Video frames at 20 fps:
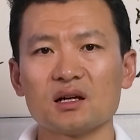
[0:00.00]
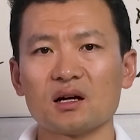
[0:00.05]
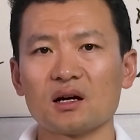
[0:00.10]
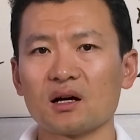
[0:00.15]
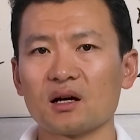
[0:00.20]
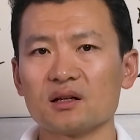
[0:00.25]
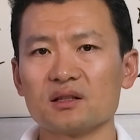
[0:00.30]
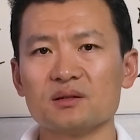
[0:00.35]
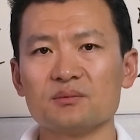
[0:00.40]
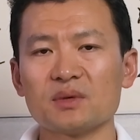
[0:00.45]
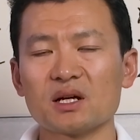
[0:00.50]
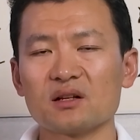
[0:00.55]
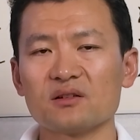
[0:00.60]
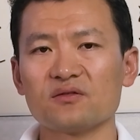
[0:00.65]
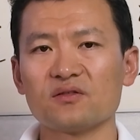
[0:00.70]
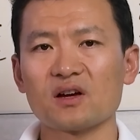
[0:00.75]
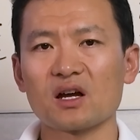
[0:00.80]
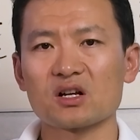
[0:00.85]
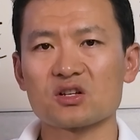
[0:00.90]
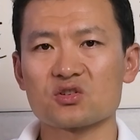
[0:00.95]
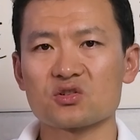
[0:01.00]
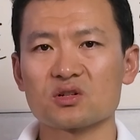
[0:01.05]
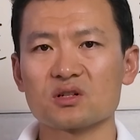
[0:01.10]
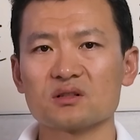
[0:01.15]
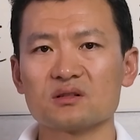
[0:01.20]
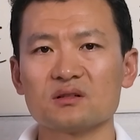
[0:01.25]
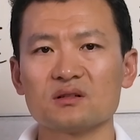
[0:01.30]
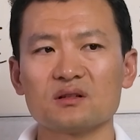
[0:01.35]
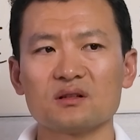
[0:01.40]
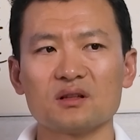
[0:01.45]
uh, in
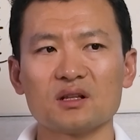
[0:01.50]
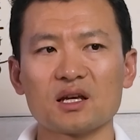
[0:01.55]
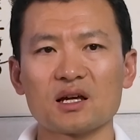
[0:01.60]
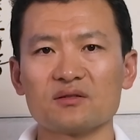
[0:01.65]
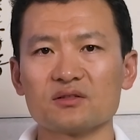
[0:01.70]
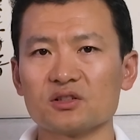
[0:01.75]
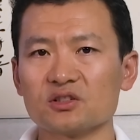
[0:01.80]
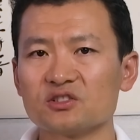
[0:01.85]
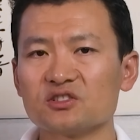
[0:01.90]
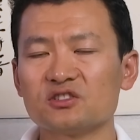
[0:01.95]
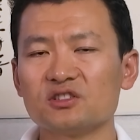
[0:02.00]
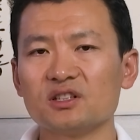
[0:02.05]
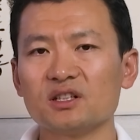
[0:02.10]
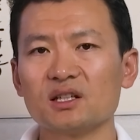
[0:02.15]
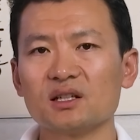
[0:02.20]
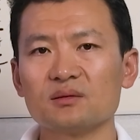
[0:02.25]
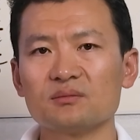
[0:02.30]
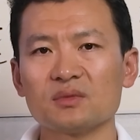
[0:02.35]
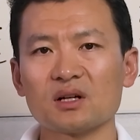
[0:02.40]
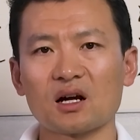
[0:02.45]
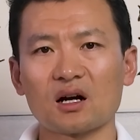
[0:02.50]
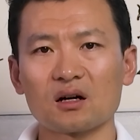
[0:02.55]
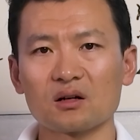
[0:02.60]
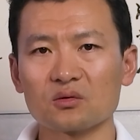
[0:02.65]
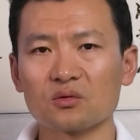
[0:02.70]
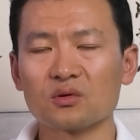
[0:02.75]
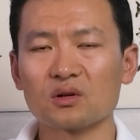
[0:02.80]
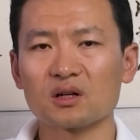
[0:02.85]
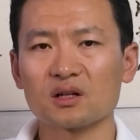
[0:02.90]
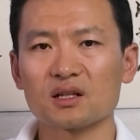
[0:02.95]
manufacturing. They have good team,
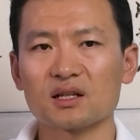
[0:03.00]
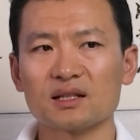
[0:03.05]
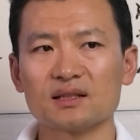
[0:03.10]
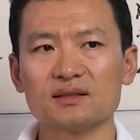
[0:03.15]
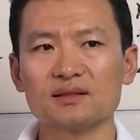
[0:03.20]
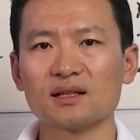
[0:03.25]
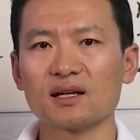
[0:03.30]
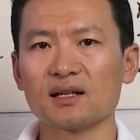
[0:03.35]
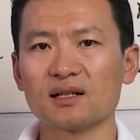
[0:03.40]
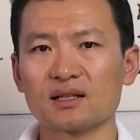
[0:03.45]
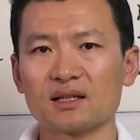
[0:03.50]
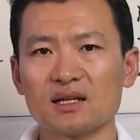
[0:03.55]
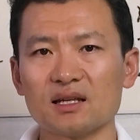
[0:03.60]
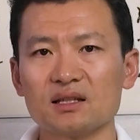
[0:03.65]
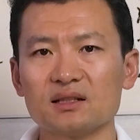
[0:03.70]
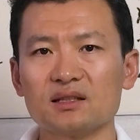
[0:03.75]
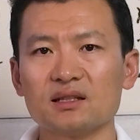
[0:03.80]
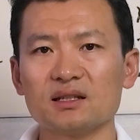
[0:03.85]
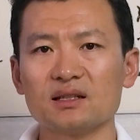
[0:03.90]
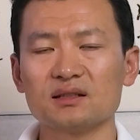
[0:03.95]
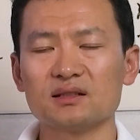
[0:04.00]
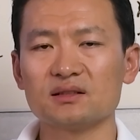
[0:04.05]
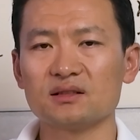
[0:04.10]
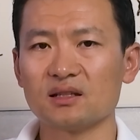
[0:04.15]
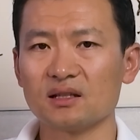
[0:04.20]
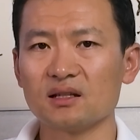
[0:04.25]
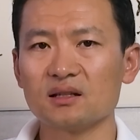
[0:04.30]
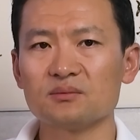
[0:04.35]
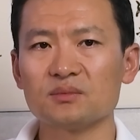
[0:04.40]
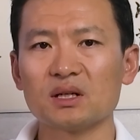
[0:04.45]
hardworking, dedicated
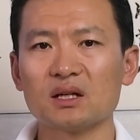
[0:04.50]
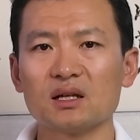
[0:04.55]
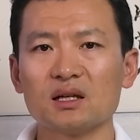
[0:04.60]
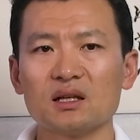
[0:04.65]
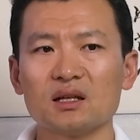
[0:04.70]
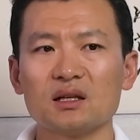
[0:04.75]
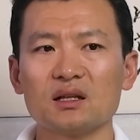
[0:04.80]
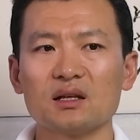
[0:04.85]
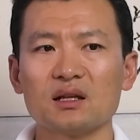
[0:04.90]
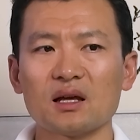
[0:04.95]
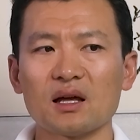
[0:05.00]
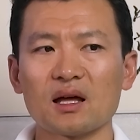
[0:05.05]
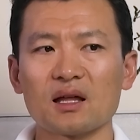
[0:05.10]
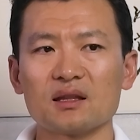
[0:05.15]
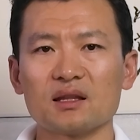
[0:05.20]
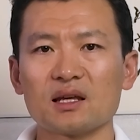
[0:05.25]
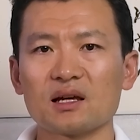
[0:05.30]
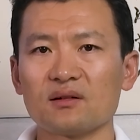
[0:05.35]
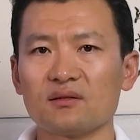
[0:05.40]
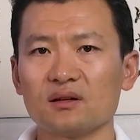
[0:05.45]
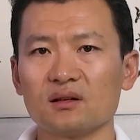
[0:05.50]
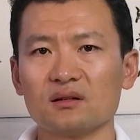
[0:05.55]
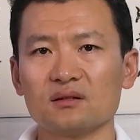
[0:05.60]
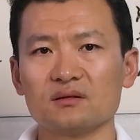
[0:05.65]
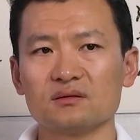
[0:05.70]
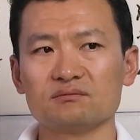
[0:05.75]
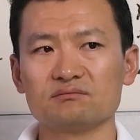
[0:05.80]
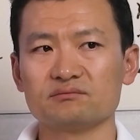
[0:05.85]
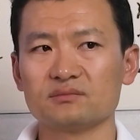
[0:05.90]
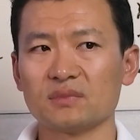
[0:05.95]
team, and they have a
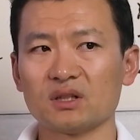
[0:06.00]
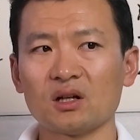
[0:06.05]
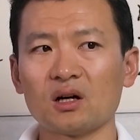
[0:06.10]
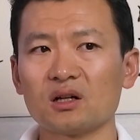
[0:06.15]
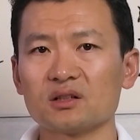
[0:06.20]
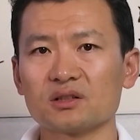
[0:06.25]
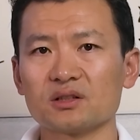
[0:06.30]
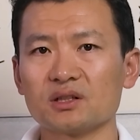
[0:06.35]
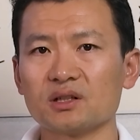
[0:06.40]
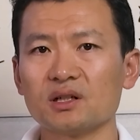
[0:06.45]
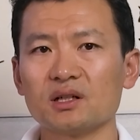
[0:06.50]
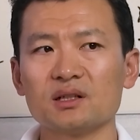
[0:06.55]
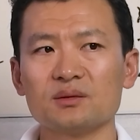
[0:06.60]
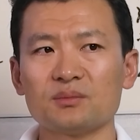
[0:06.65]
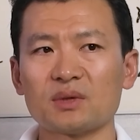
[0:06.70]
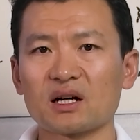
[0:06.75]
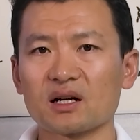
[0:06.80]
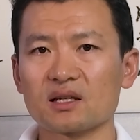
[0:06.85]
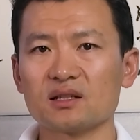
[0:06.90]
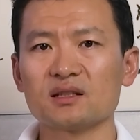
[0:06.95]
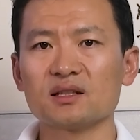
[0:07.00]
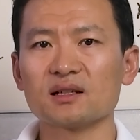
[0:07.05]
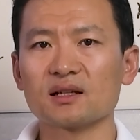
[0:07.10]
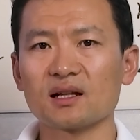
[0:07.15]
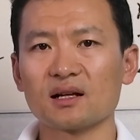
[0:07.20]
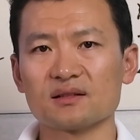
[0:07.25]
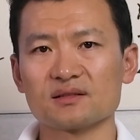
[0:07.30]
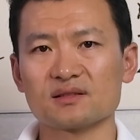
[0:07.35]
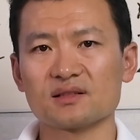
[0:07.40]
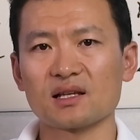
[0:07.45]
lot of good marketing
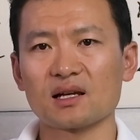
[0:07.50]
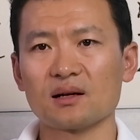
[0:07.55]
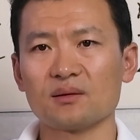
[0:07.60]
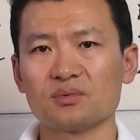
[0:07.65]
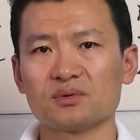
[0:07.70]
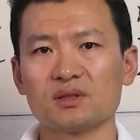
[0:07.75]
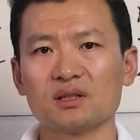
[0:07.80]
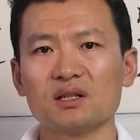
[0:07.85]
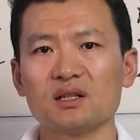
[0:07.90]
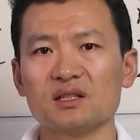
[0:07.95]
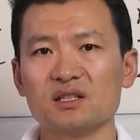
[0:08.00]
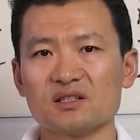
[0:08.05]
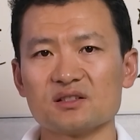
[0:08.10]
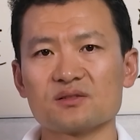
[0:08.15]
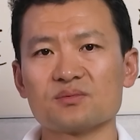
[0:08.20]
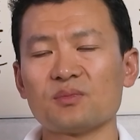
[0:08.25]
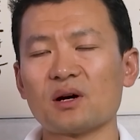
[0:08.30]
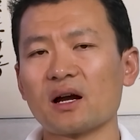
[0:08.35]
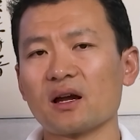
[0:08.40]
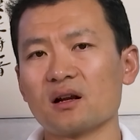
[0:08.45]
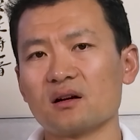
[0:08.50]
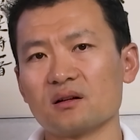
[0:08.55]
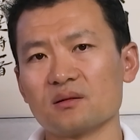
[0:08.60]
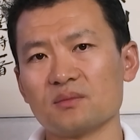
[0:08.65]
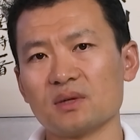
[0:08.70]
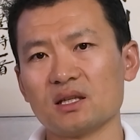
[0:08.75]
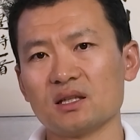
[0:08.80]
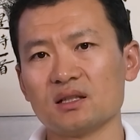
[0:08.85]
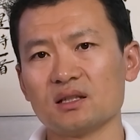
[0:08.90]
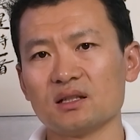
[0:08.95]
concept inspired
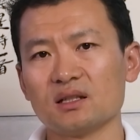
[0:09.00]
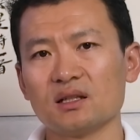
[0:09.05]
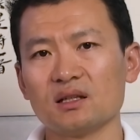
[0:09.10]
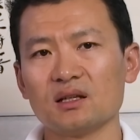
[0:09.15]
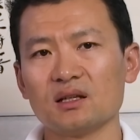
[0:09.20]
me.